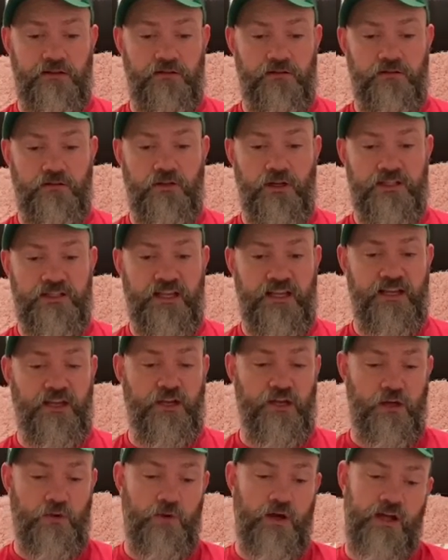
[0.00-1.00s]
looks like a
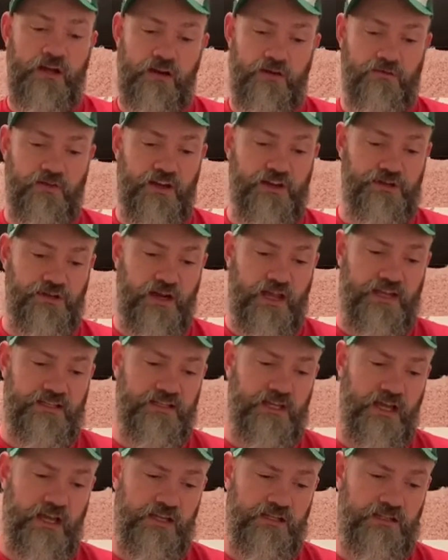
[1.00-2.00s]
good one, Avenger
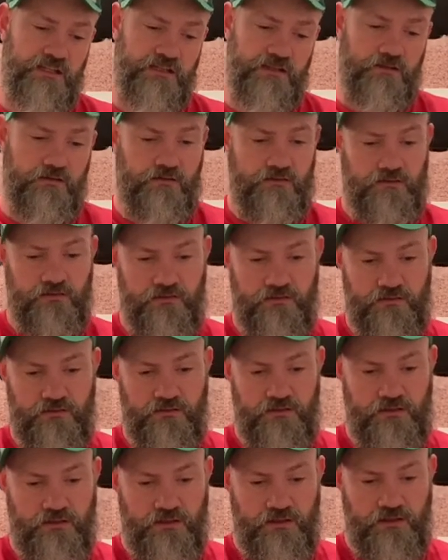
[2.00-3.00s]
SS.
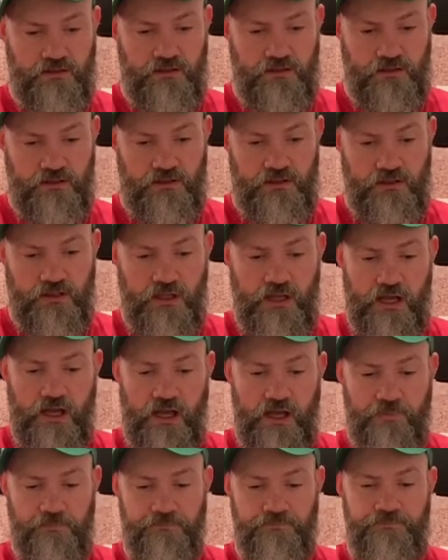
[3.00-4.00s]

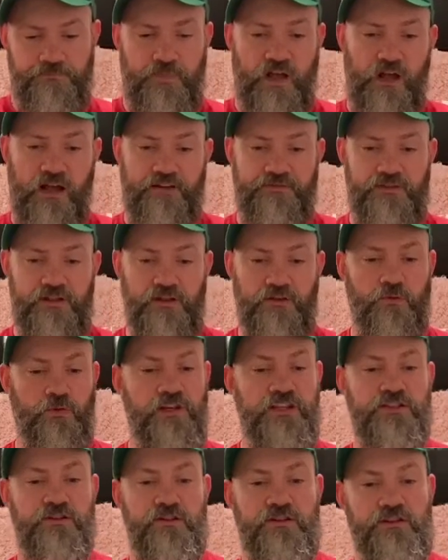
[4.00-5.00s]
I'll have to
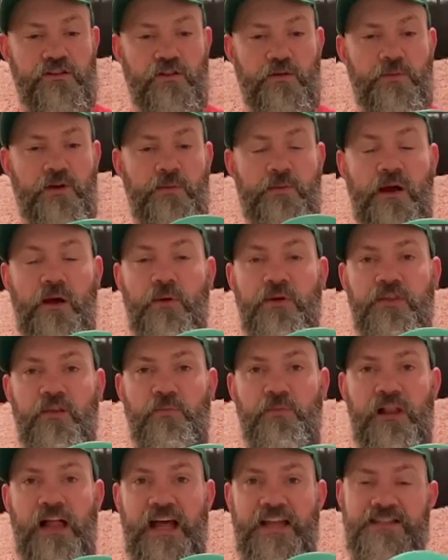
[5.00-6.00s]
research a little bit about what the
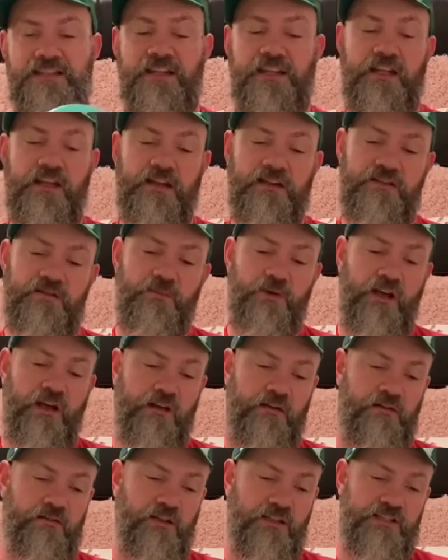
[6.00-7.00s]
plastic is, but
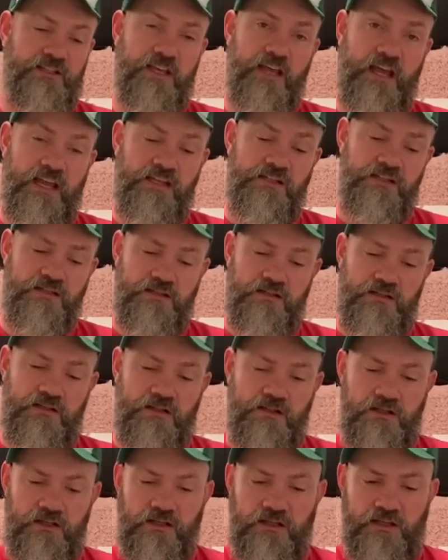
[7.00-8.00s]
it looks nice.
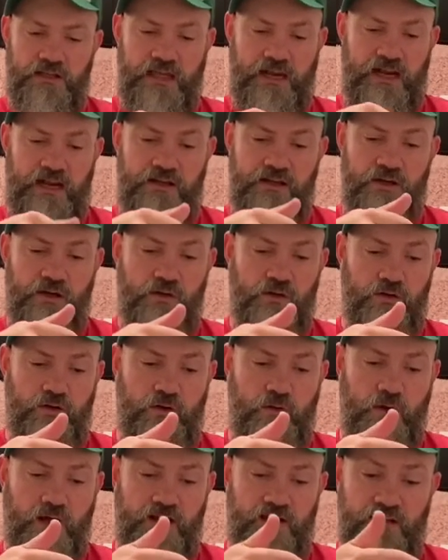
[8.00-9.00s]
And
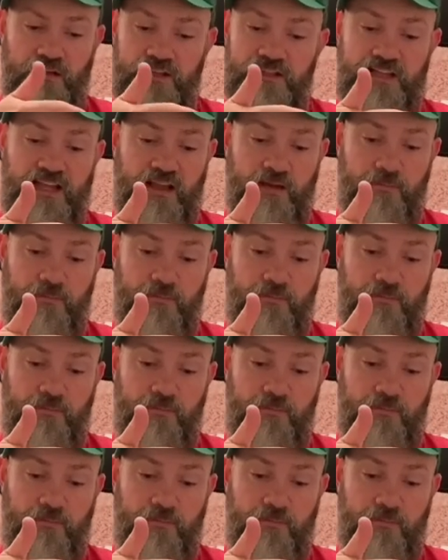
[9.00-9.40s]
it looks like a